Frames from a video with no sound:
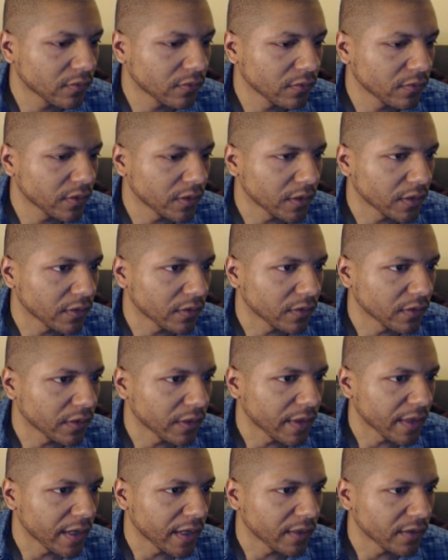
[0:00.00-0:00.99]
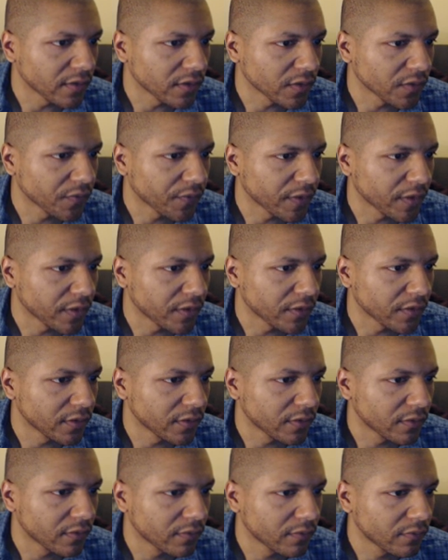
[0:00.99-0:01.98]
I can click that and just find it.
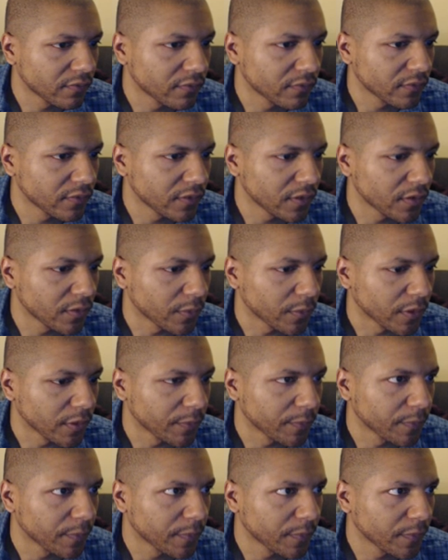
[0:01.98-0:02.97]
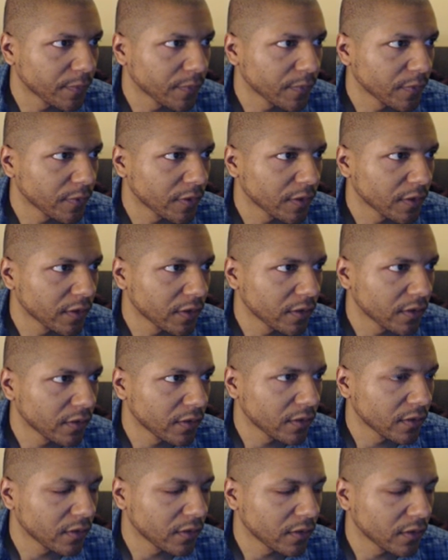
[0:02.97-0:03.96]
Either way,
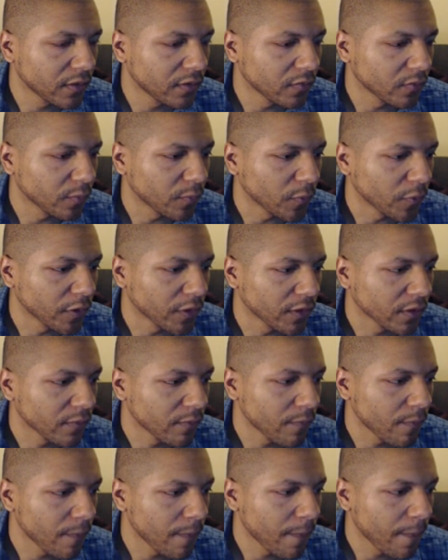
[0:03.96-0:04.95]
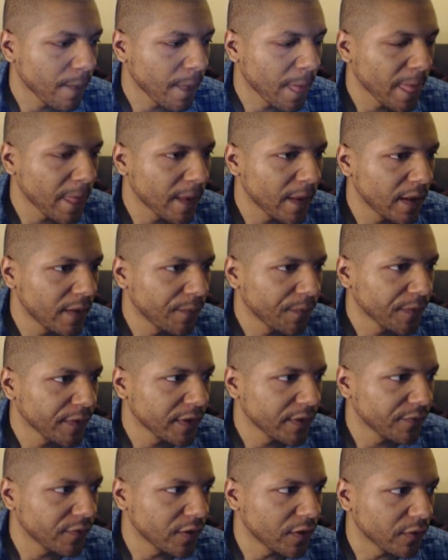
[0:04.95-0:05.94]
any of them work.
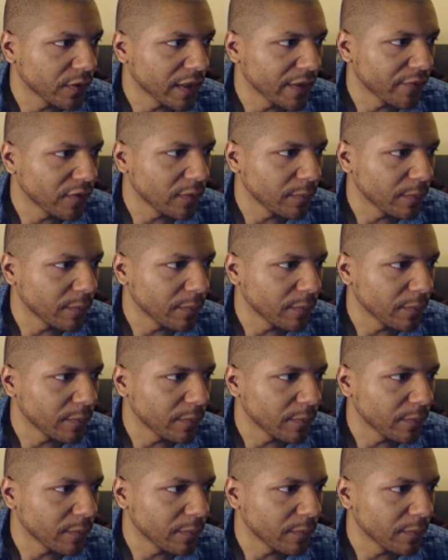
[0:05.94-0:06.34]
If you don't have any